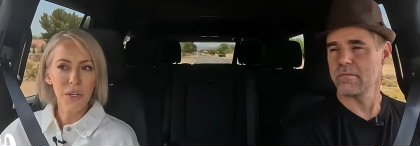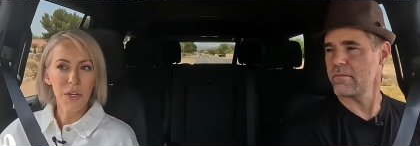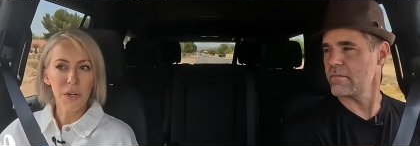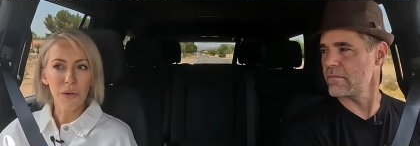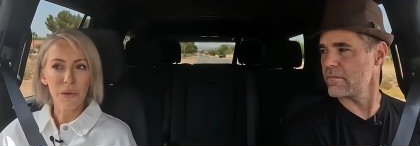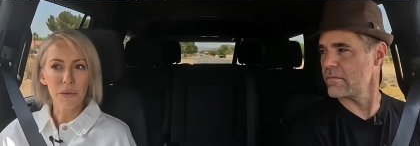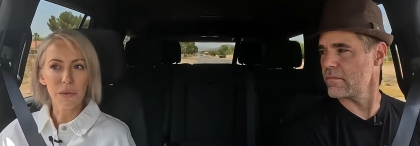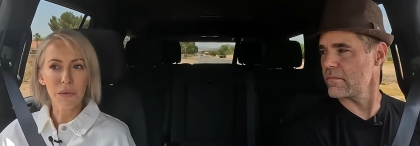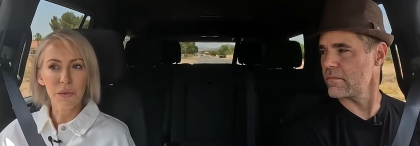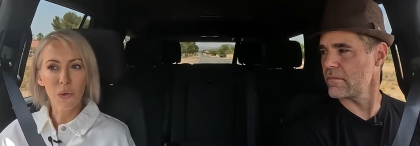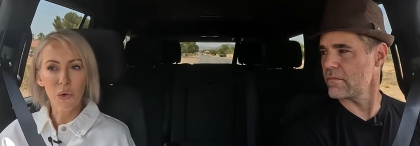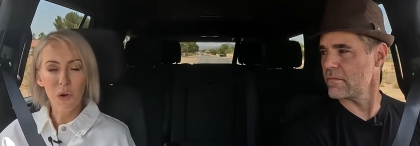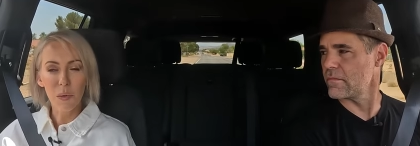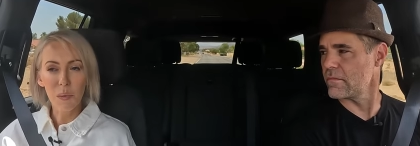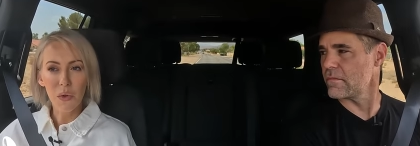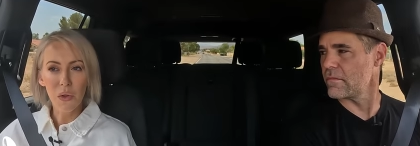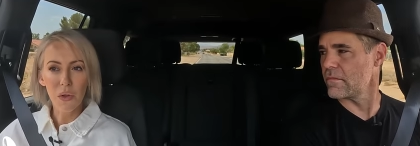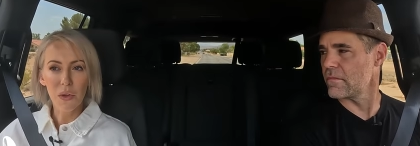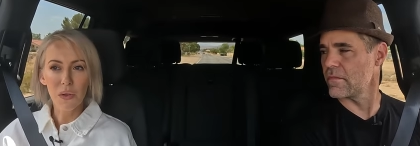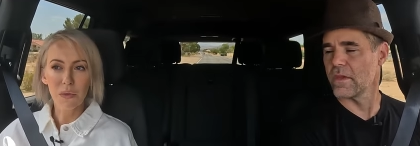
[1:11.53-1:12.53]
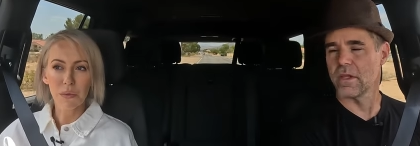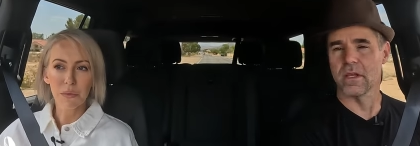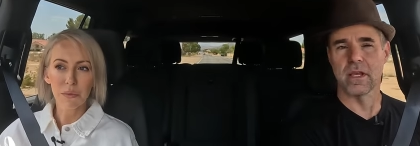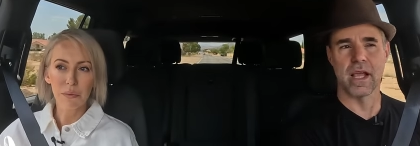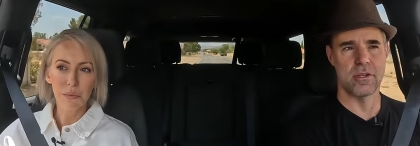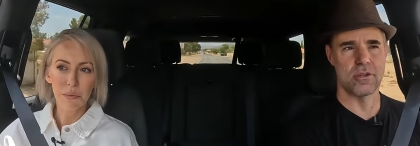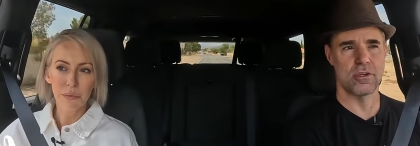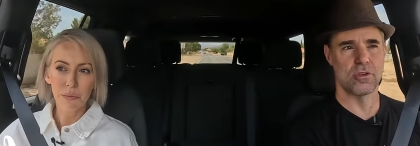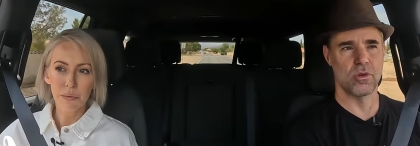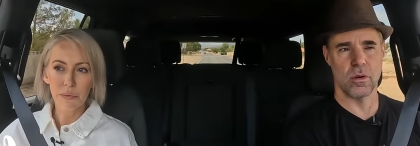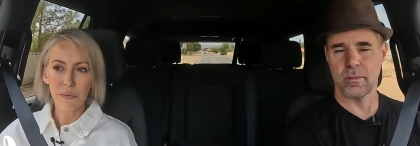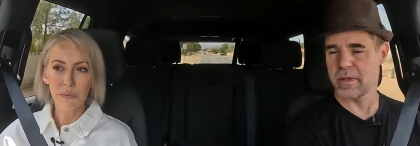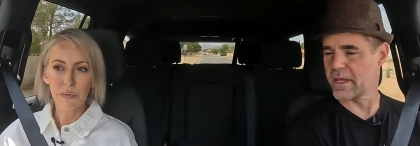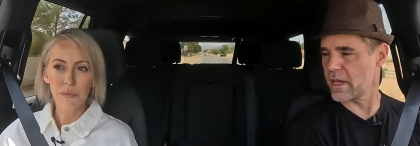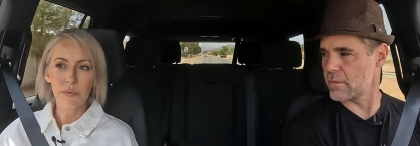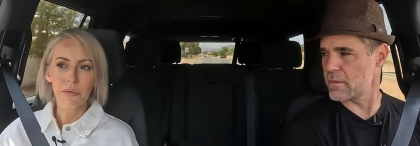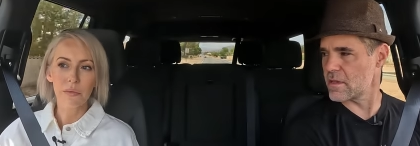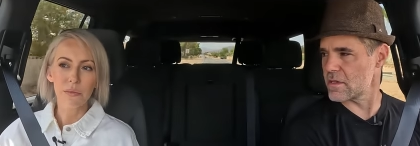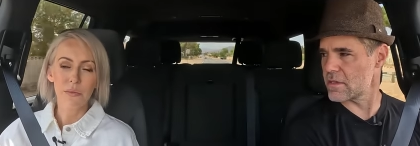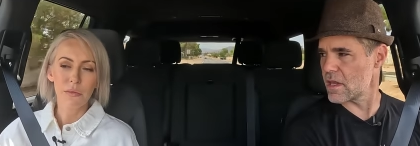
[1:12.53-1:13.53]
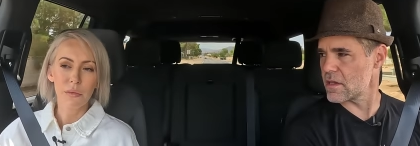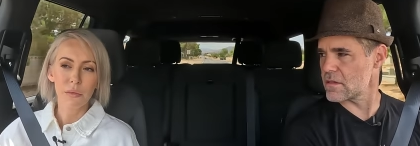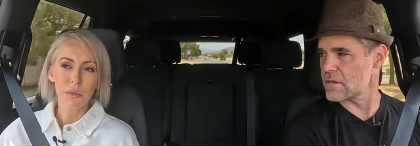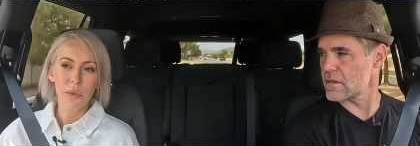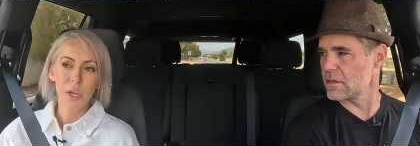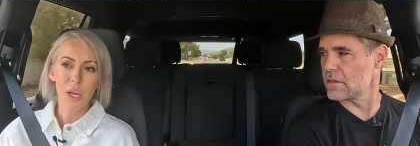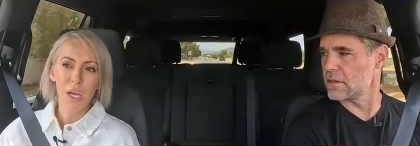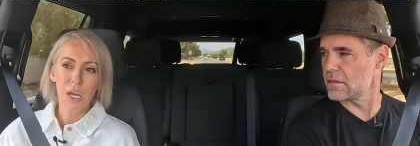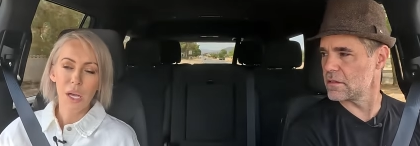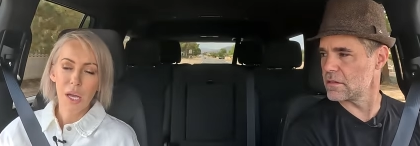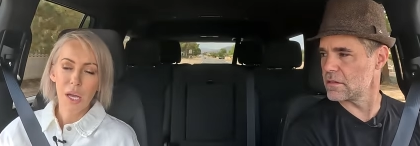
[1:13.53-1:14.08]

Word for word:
Speaker 1: you know normal. How's your tournament game these days?